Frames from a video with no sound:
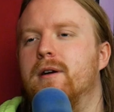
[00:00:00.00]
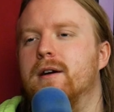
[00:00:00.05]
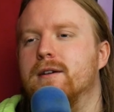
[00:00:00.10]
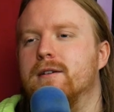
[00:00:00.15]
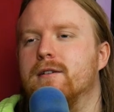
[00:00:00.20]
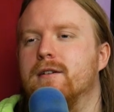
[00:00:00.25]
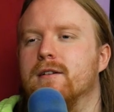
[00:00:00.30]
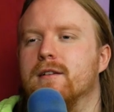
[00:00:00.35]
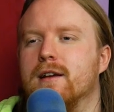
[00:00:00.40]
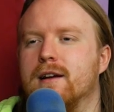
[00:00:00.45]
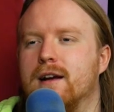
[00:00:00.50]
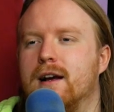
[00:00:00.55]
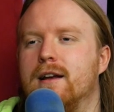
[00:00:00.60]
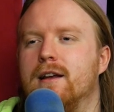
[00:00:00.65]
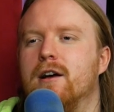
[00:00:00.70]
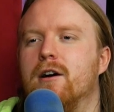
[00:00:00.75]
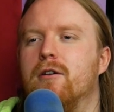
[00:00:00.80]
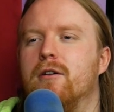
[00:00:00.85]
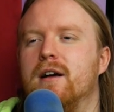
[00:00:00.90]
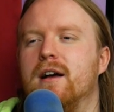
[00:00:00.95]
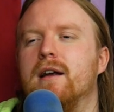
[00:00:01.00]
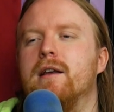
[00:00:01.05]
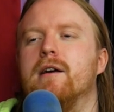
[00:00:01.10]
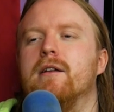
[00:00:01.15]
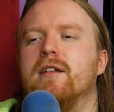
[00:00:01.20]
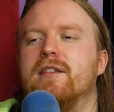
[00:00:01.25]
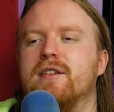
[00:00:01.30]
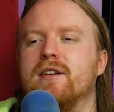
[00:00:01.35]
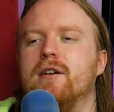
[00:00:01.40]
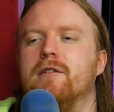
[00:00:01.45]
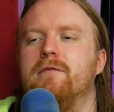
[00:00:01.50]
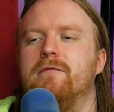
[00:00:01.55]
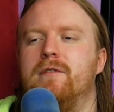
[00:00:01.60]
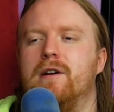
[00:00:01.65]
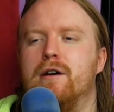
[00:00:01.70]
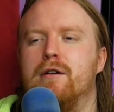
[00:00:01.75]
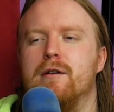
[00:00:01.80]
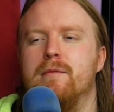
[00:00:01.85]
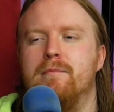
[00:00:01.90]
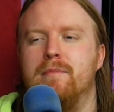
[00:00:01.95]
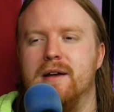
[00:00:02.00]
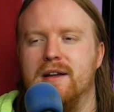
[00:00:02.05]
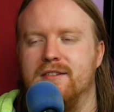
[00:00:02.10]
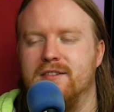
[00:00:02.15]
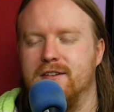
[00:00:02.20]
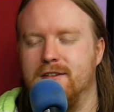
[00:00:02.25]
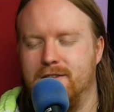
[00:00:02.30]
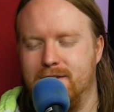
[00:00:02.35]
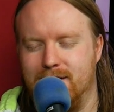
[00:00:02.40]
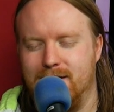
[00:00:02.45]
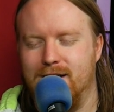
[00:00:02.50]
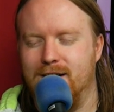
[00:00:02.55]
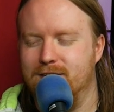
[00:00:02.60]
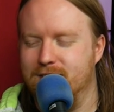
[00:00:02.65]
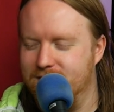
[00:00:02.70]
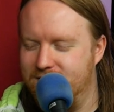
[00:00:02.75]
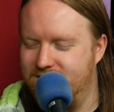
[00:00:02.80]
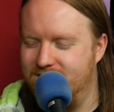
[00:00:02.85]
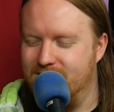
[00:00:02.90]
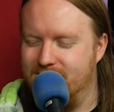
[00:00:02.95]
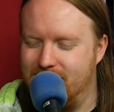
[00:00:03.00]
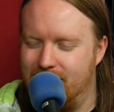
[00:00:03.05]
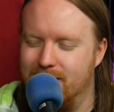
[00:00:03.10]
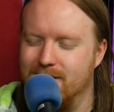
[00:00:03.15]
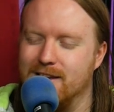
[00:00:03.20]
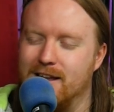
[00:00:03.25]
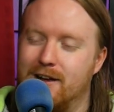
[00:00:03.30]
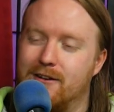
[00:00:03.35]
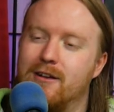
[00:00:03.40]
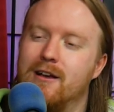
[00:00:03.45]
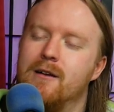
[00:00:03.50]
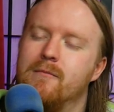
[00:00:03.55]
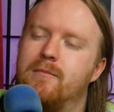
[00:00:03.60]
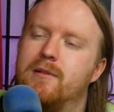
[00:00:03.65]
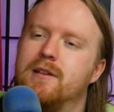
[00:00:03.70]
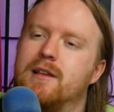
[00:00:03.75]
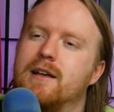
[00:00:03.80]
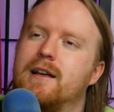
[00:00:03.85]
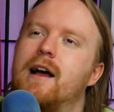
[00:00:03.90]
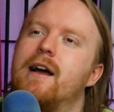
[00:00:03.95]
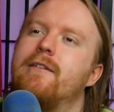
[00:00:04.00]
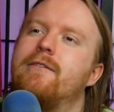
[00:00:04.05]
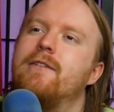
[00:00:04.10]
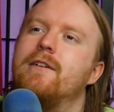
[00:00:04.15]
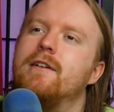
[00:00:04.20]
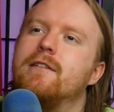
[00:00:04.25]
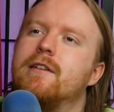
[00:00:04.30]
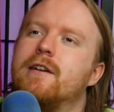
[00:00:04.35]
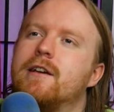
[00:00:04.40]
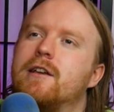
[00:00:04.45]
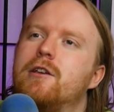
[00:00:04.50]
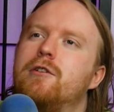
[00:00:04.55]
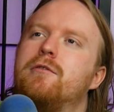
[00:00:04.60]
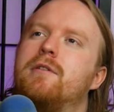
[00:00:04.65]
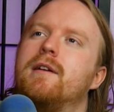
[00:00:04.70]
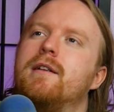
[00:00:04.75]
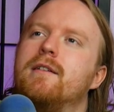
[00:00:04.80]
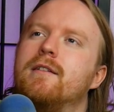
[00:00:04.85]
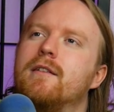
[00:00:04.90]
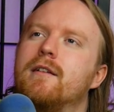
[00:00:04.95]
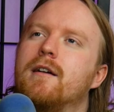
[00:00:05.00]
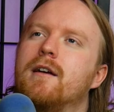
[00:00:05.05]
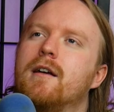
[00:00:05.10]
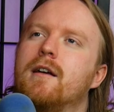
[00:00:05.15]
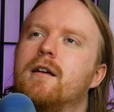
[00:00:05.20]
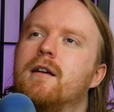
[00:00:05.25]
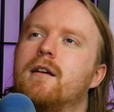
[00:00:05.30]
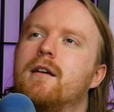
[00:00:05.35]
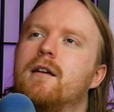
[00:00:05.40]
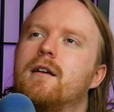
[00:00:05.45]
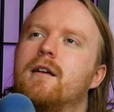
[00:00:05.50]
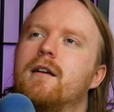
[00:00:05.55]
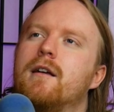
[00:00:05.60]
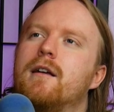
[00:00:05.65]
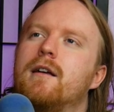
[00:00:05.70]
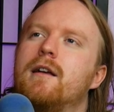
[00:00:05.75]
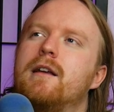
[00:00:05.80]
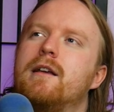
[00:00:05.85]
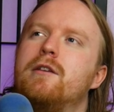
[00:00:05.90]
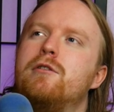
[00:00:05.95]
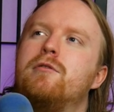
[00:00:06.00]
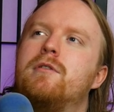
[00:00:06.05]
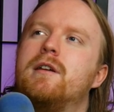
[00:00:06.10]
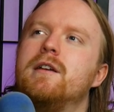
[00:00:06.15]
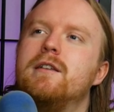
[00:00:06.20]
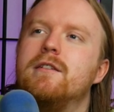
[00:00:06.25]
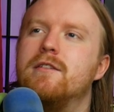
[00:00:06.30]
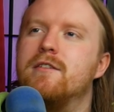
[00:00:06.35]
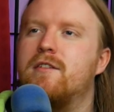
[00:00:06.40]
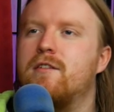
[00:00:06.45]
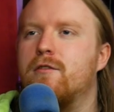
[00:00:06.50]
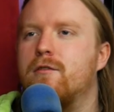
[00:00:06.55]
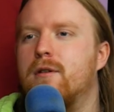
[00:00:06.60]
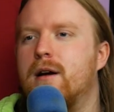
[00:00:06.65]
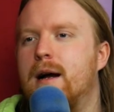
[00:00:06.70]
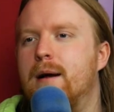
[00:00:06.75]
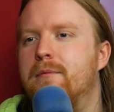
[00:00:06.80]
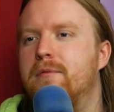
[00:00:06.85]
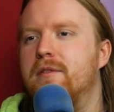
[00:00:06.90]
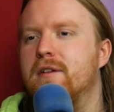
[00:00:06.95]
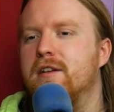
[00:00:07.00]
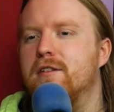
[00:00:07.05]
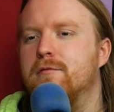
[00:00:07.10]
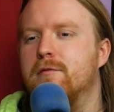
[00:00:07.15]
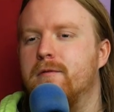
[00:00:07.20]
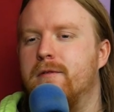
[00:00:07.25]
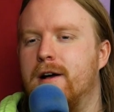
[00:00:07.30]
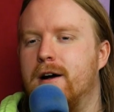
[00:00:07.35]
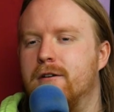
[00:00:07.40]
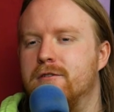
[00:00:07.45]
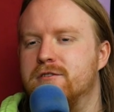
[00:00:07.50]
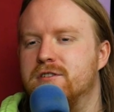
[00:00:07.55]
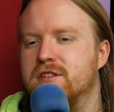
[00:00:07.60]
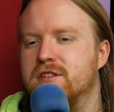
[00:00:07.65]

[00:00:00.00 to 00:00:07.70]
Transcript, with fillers: record, like yeah. I know, I know that's like a very basic thing I just said out loud, but like I think like you can. You can describe things without